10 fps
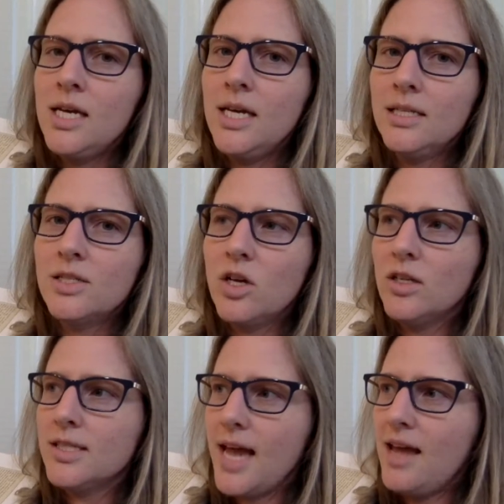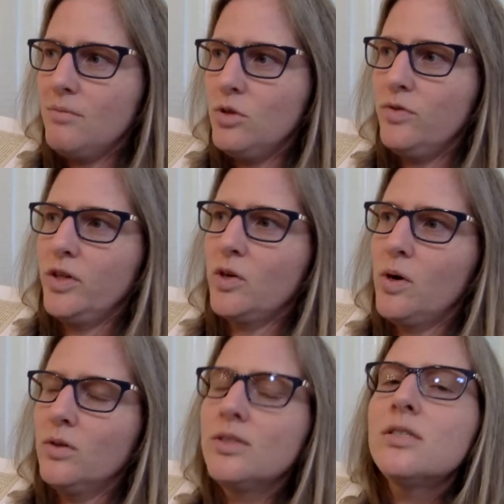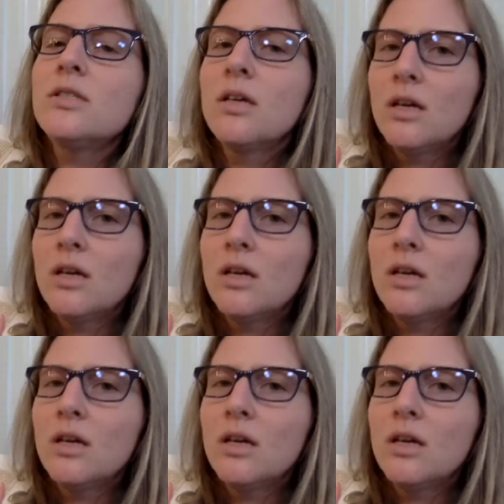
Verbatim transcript: insults and movie quotes